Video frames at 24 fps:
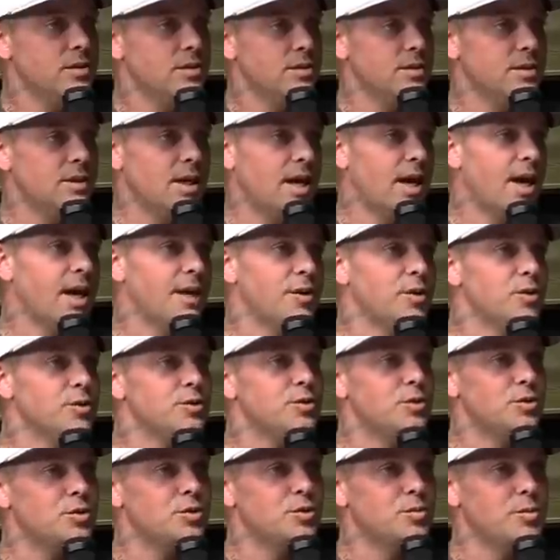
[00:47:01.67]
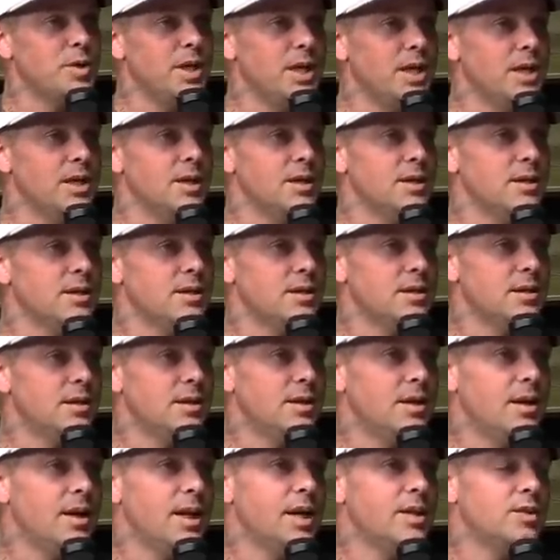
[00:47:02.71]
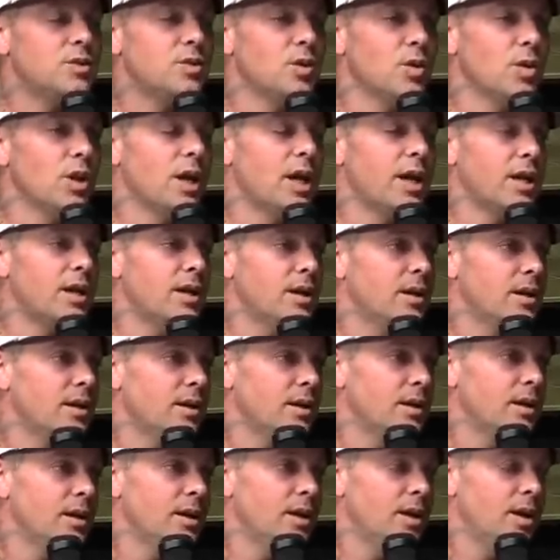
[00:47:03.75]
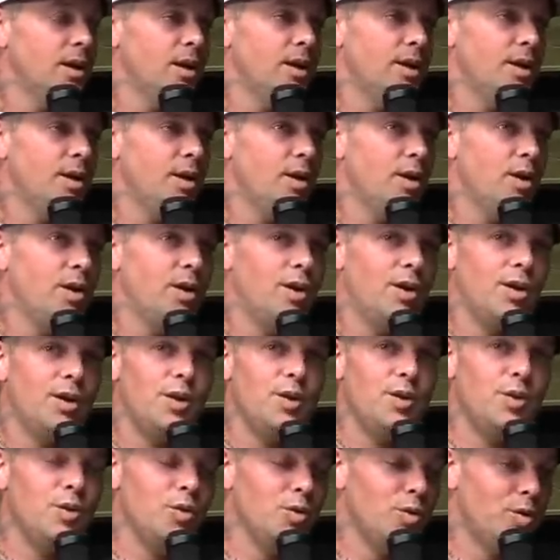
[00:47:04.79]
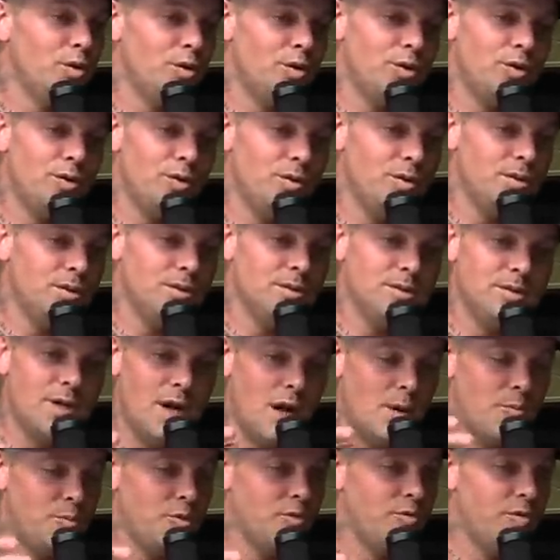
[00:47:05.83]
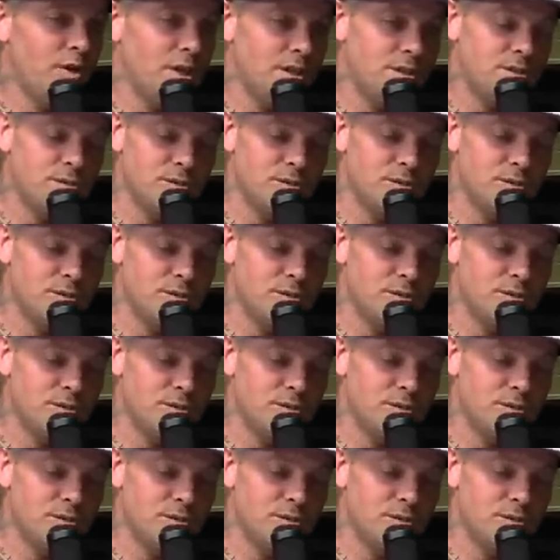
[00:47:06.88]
that had no social media. Yeah. And so like you're top professional